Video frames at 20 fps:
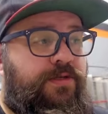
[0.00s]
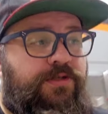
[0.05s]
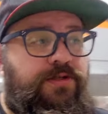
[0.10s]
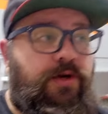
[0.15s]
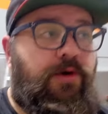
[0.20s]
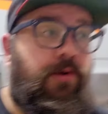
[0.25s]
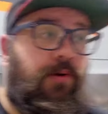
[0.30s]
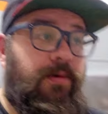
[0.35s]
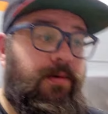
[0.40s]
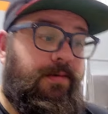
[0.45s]

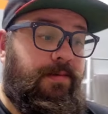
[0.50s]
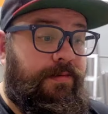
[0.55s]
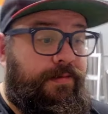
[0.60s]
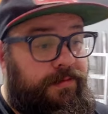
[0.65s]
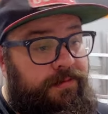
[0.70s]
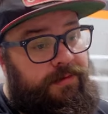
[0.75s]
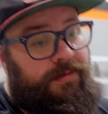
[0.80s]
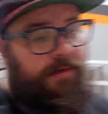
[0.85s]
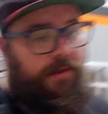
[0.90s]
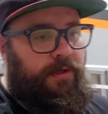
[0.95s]
So
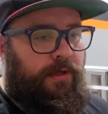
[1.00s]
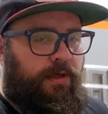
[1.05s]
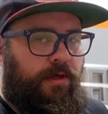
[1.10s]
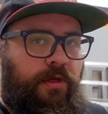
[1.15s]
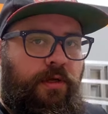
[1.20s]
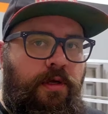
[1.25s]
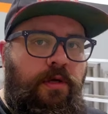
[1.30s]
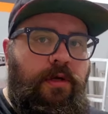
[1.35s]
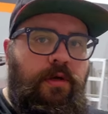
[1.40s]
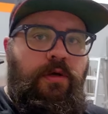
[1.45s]

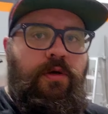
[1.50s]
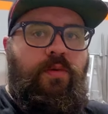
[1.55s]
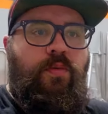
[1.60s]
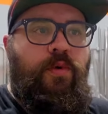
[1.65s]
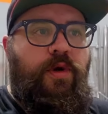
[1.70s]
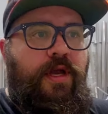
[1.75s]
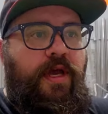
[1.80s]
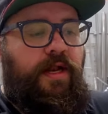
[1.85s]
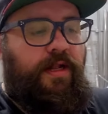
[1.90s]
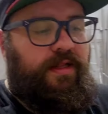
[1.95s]

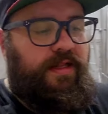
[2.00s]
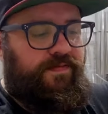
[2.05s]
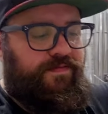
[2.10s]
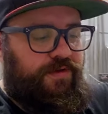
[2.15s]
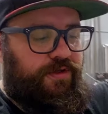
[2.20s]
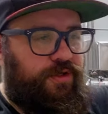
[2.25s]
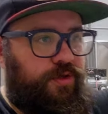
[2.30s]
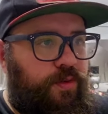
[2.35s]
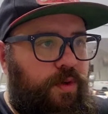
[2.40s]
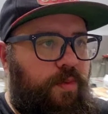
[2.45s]
we're kind of
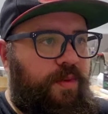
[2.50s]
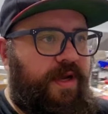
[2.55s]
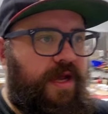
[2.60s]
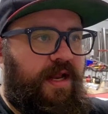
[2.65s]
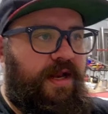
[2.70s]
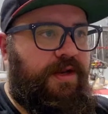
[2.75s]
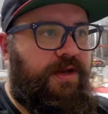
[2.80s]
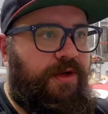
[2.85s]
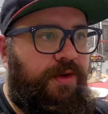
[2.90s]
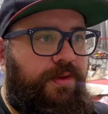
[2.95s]
left to do what we
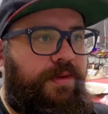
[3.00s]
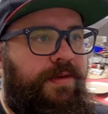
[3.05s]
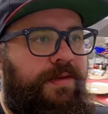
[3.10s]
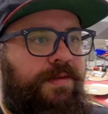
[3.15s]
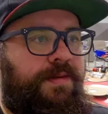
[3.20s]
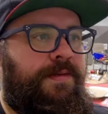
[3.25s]
got to do.